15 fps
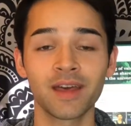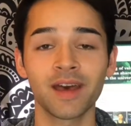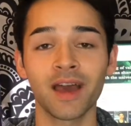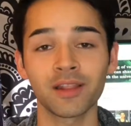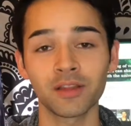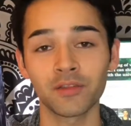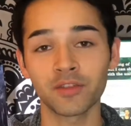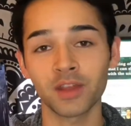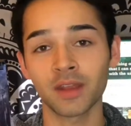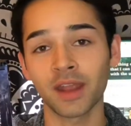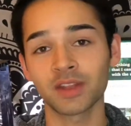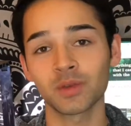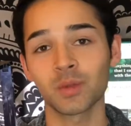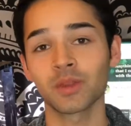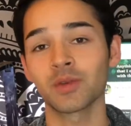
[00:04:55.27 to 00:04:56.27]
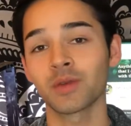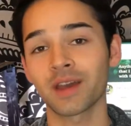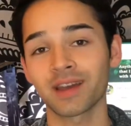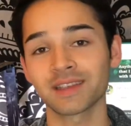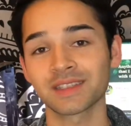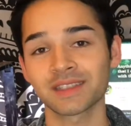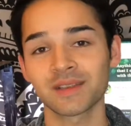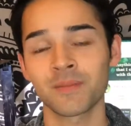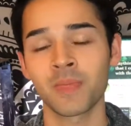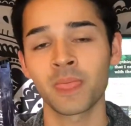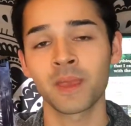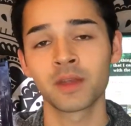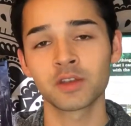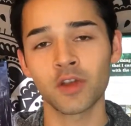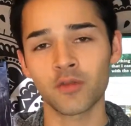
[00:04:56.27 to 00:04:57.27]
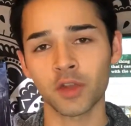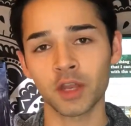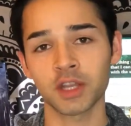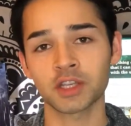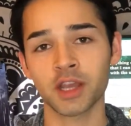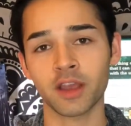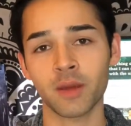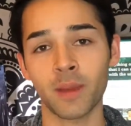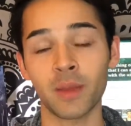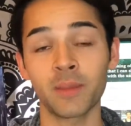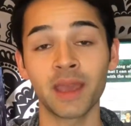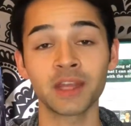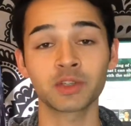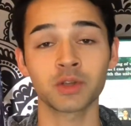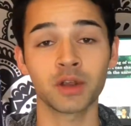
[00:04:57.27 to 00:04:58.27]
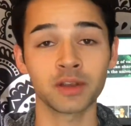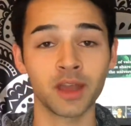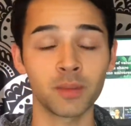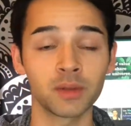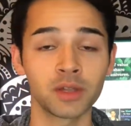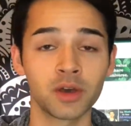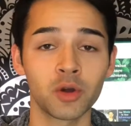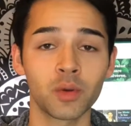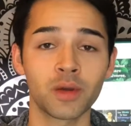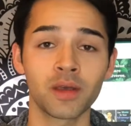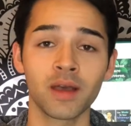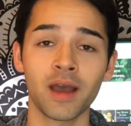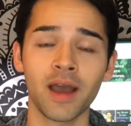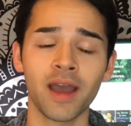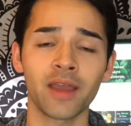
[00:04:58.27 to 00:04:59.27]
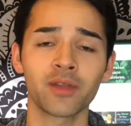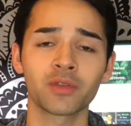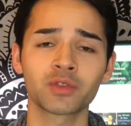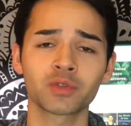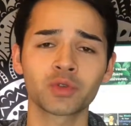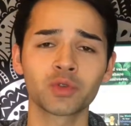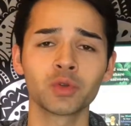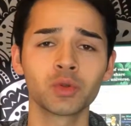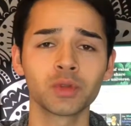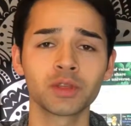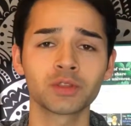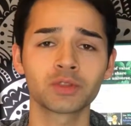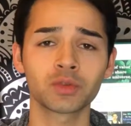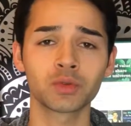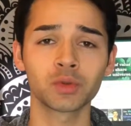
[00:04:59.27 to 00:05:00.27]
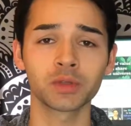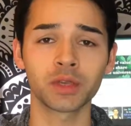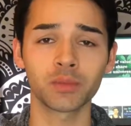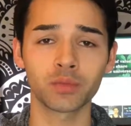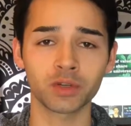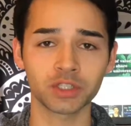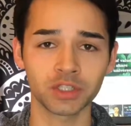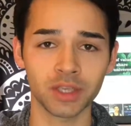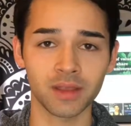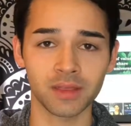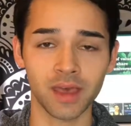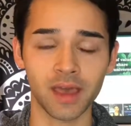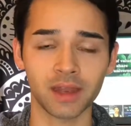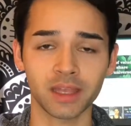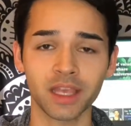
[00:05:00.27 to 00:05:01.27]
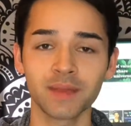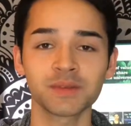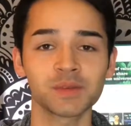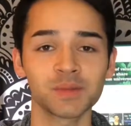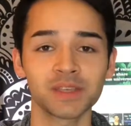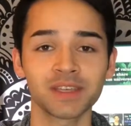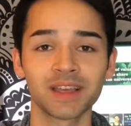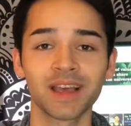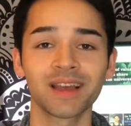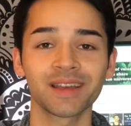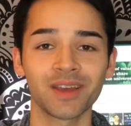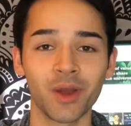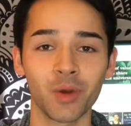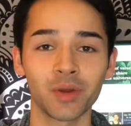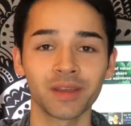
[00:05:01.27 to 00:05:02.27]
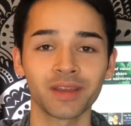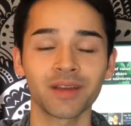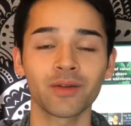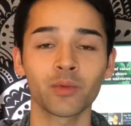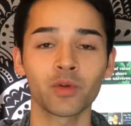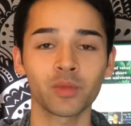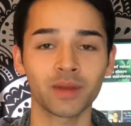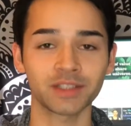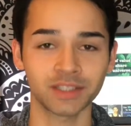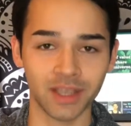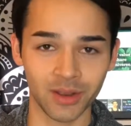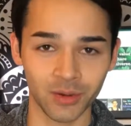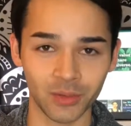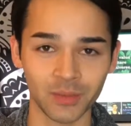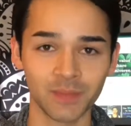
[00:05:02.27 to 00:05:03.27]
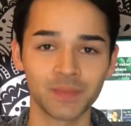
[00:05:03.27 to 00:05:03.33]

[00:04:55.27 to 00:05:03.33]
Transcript: I love connecting with you guys. Don't forget to check out my Patreon down below. I truly, truly appreciate that. It keeps me going with my channel.